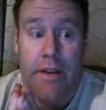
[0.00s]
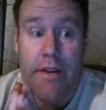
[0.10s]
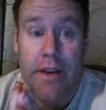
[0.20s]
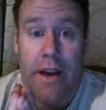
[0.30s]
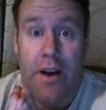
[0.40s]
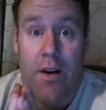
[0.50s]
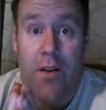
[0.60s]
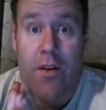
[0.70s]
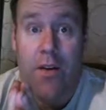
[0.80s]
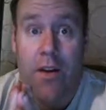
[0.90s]

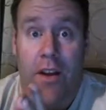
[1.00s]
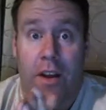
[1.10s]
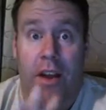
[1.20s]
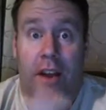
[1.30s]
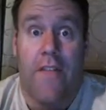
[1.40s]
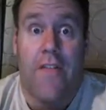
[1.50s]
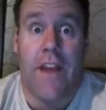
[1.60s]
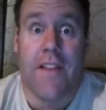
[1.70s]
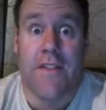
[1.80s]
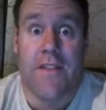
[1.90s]
Now,
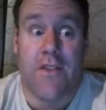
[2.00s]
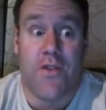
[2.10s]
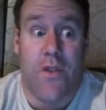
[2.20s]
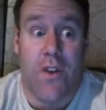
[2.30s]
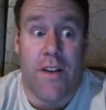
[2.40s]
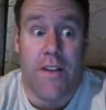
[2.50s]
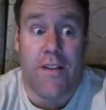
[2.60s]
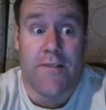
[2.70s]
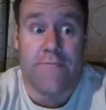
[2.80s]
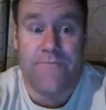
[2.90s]
that's the joys